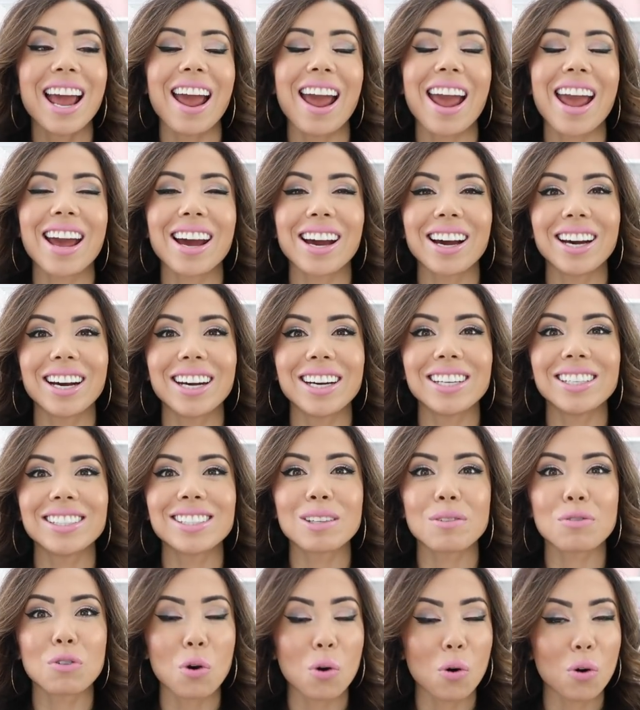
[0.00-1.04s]

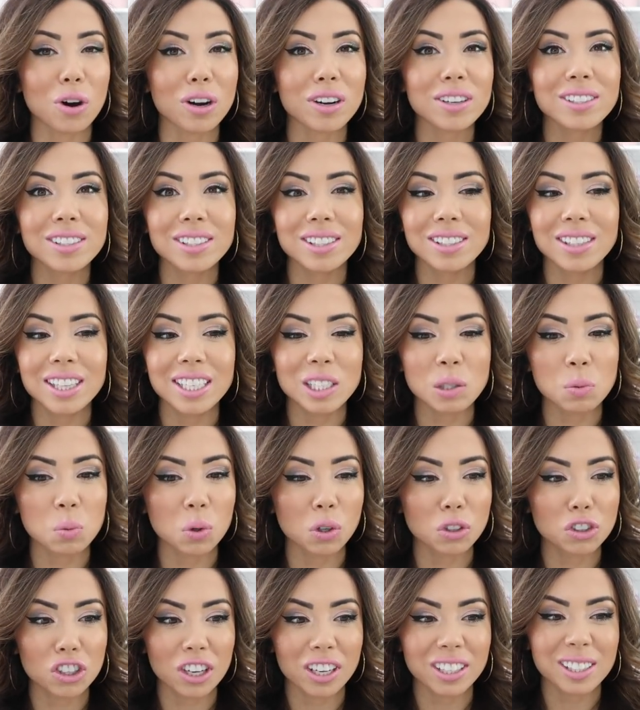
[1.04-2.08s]
And of course, this
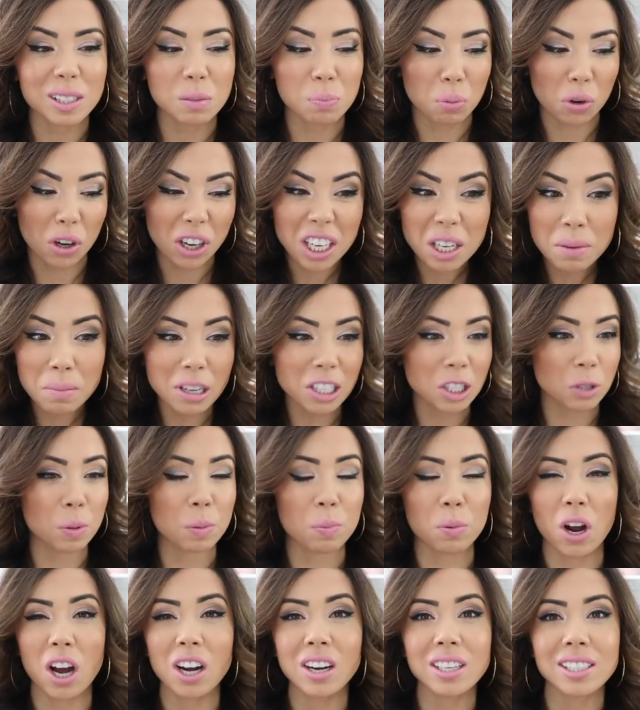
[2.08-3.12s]
will just pretty much
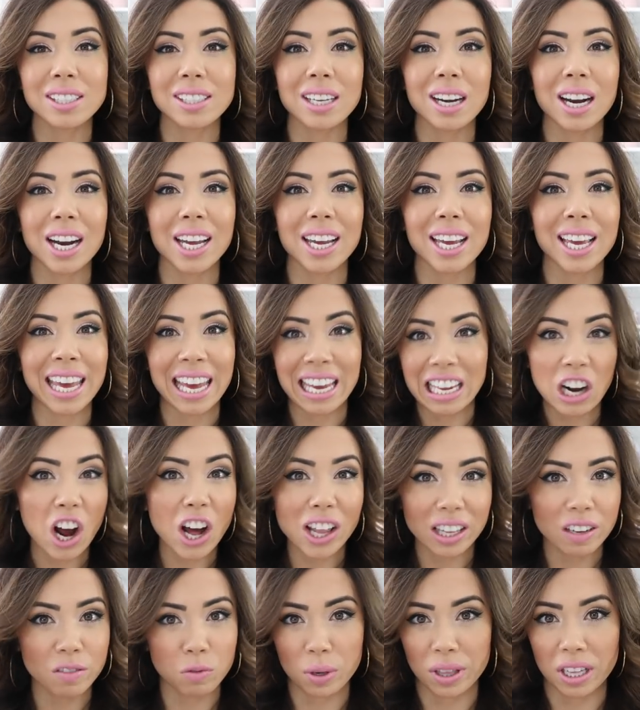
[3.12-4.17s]
be products that I
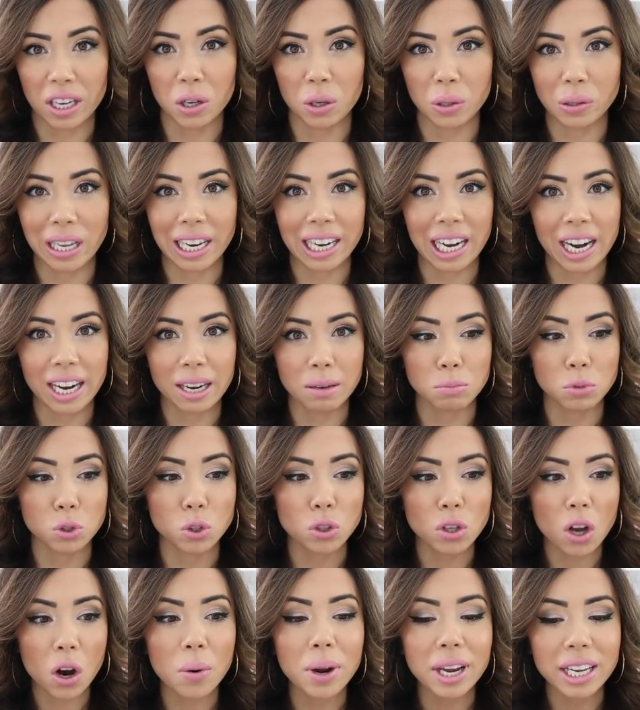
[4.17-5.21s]
cannot live without. Like, I am
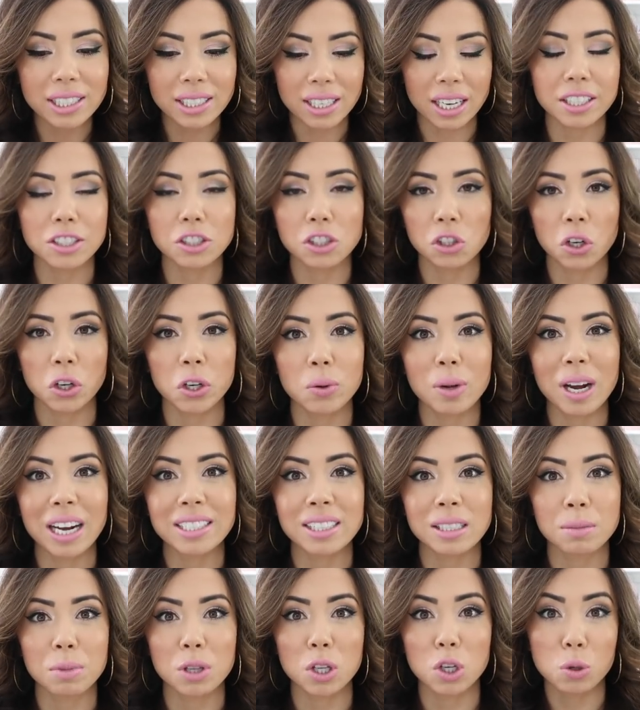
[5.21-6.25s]
so excited to show you
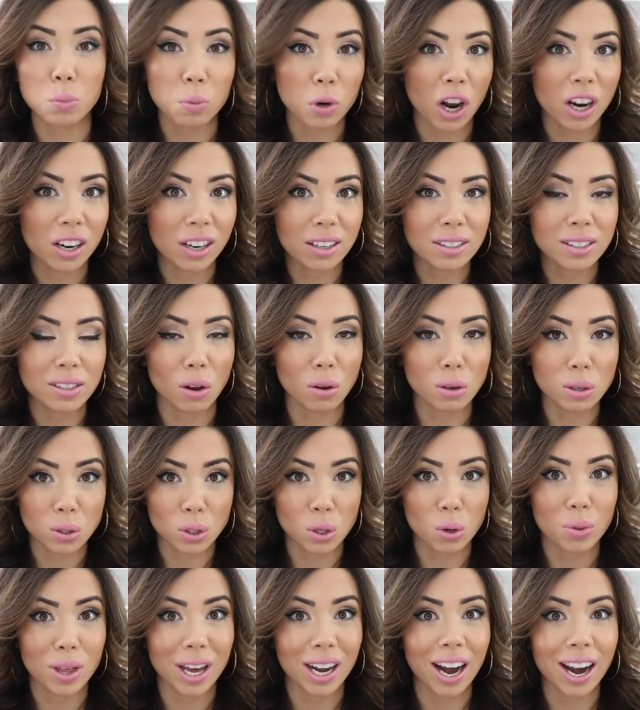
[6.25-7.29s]
guys some of the new products
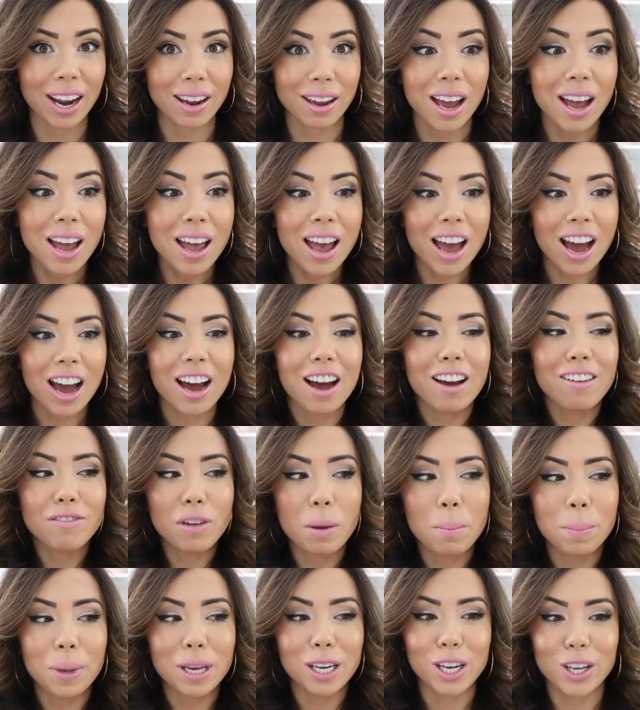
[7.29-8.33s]
also that I
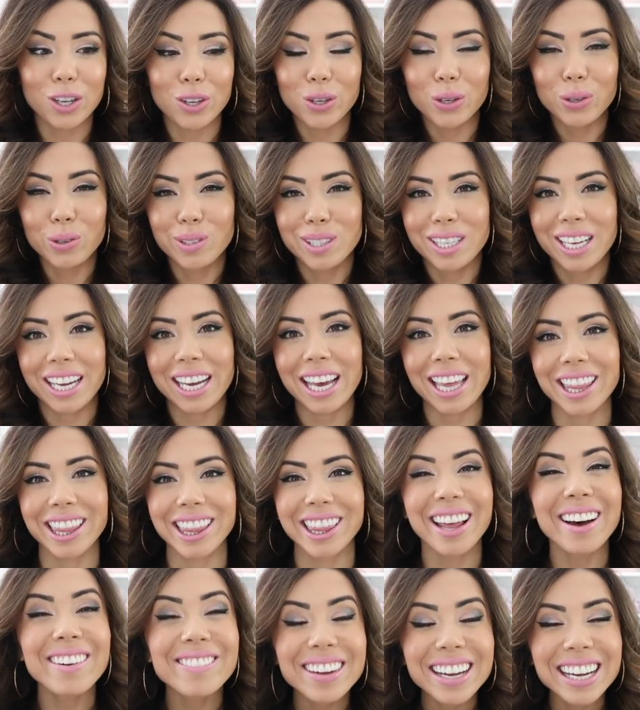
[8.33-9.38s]
have been using
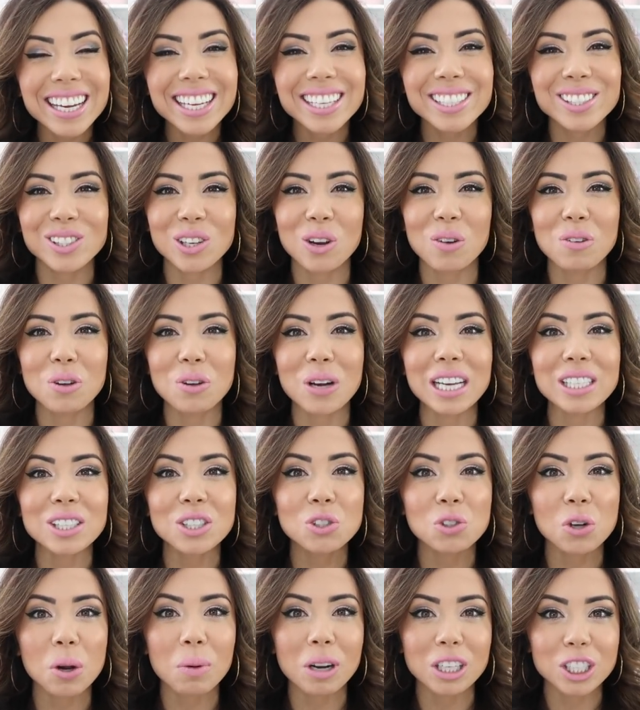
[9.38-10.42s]
and loving. So if you guys
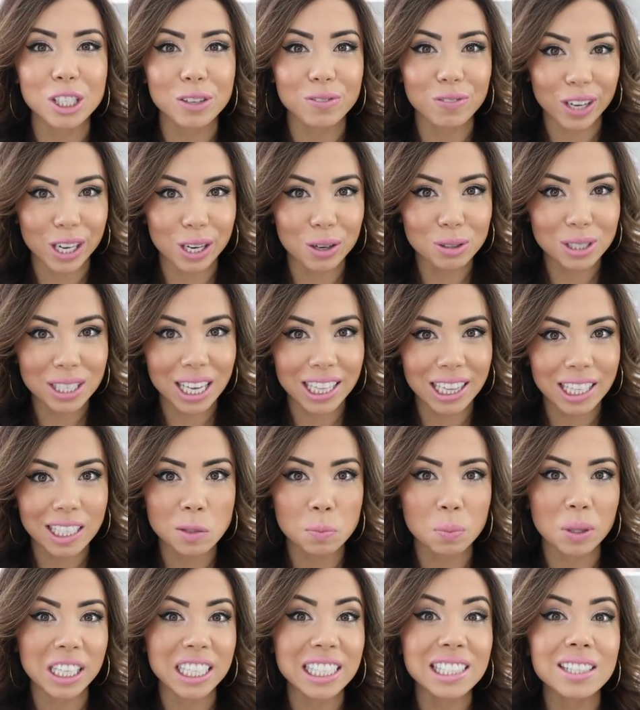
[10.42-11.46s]
enjoy watching videos like
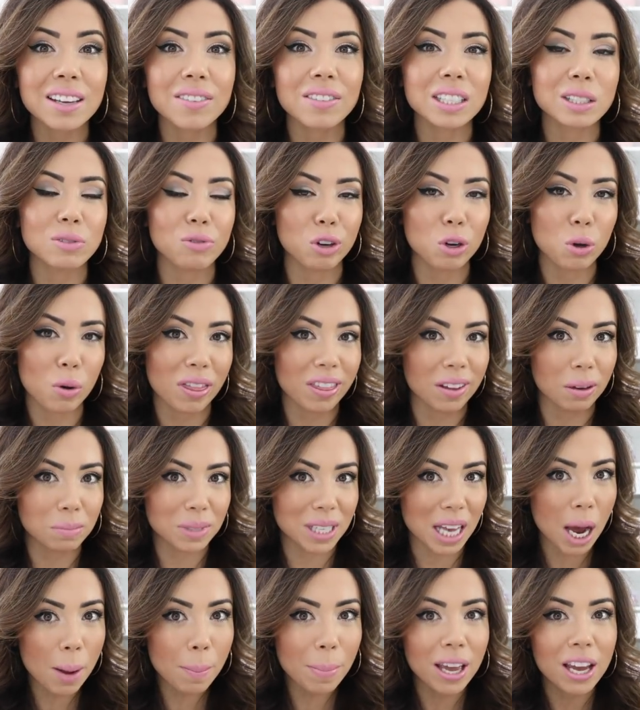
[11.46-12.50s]
this, please give this video a
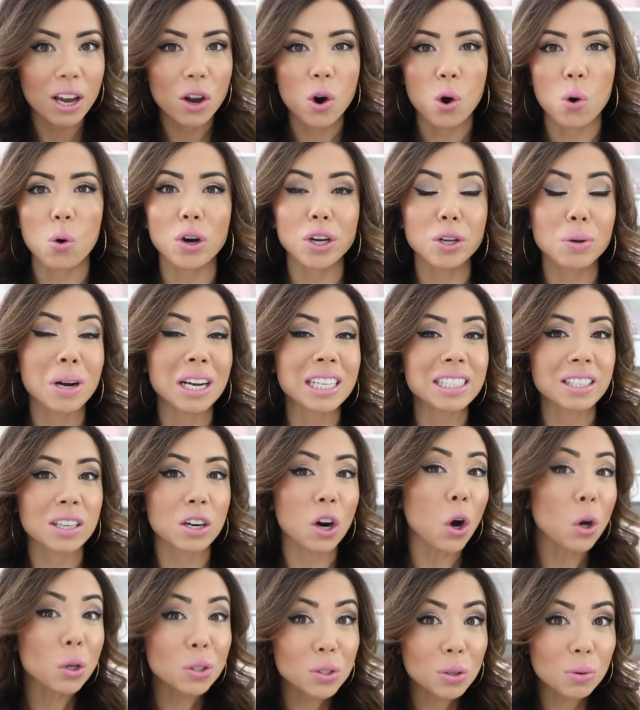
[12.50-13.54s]
thumbs up, or you guys can
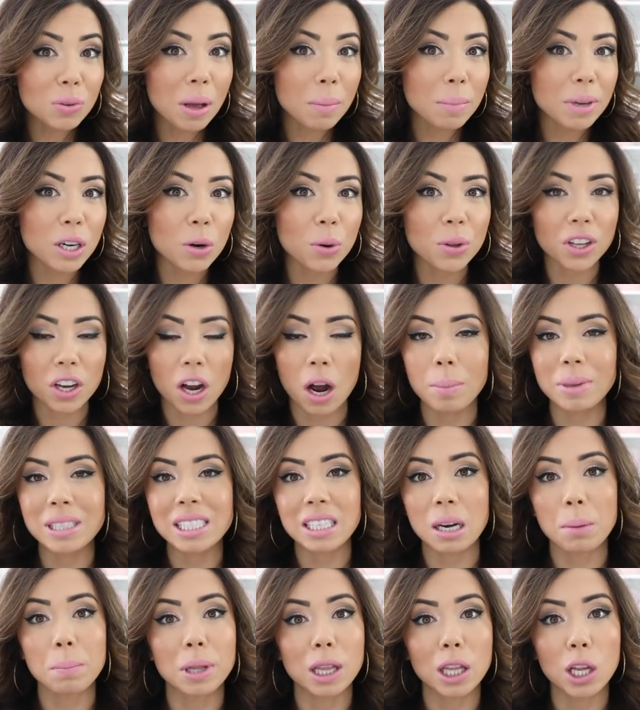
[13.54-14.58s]
also let me know in the
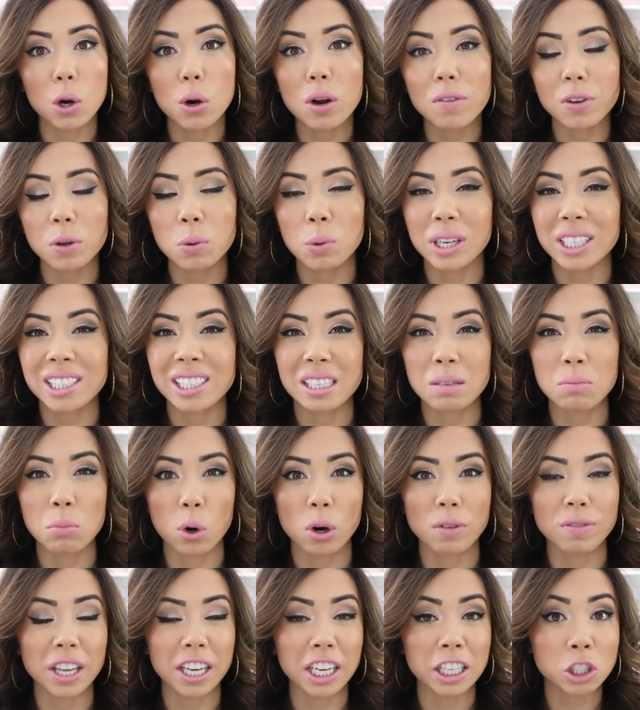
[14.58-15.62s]
comments down below if you want to see
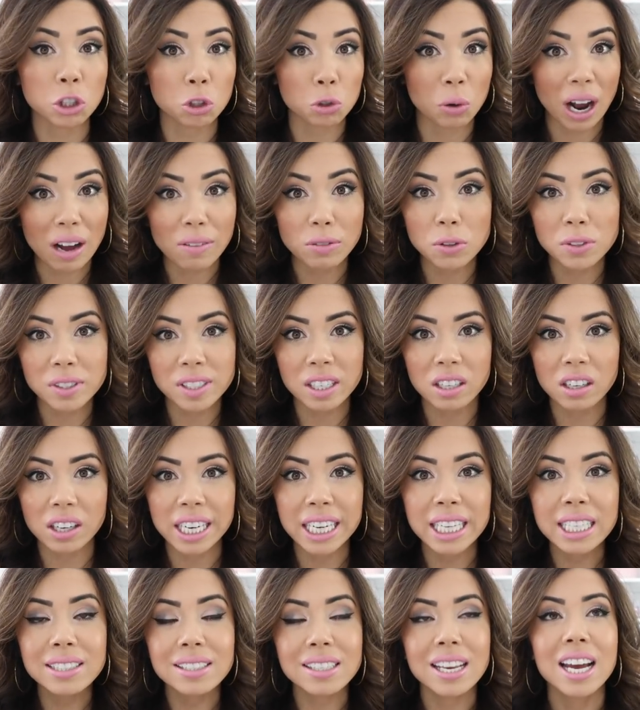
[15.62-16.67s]
more of like a travel
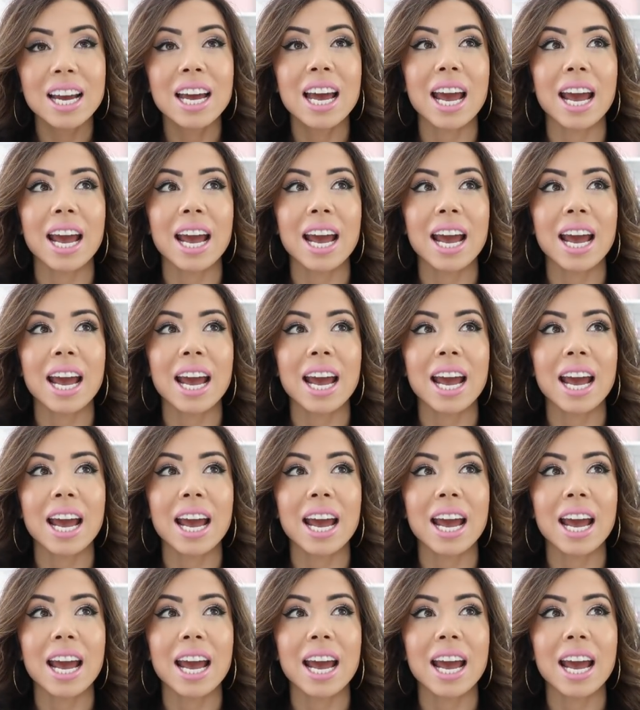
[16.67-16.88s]
series.